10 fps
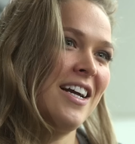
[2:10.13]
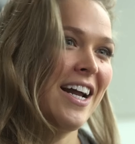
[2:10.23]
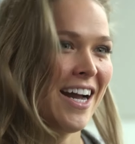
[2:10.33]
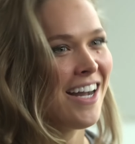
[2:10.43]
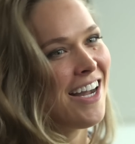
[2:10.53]

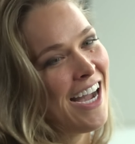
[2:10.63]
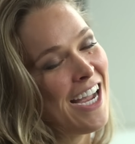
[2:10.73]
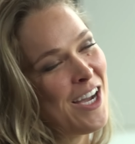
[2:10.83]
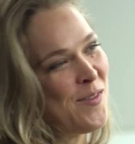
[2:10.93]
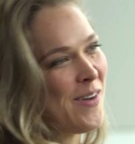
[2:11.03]
Yeah, I
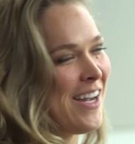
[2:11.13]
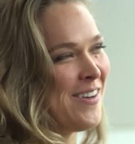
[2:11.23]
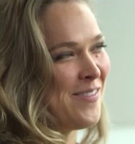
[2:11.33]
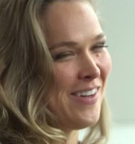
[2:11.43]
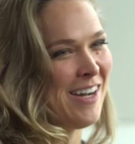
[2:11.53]
am.
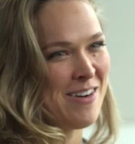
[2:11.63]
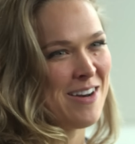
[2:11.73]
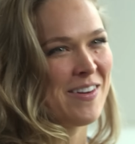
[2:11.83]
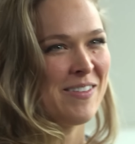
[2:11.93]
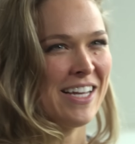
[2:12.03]
I'm
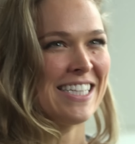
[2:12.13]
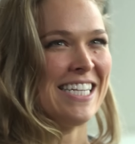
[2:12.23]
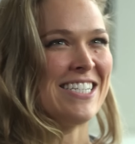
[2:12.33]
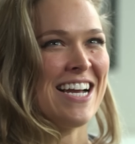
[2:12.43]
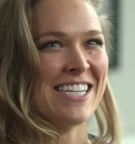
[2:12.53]
gonna become like the
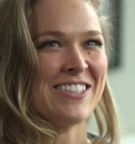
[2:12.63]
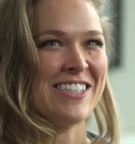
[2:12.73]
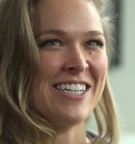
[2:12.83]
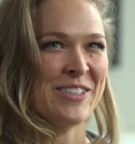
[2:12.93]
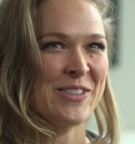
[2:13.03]
international
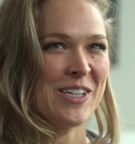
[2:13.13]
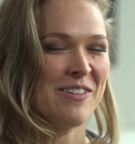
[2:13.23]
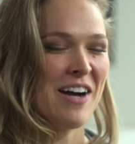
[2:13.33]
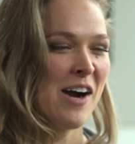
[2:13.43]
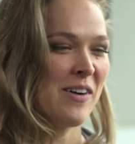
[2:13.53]
connoisseur
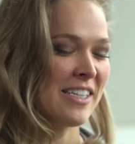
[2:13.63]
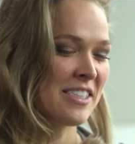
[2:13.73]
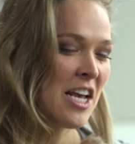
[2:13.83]
of hot wings.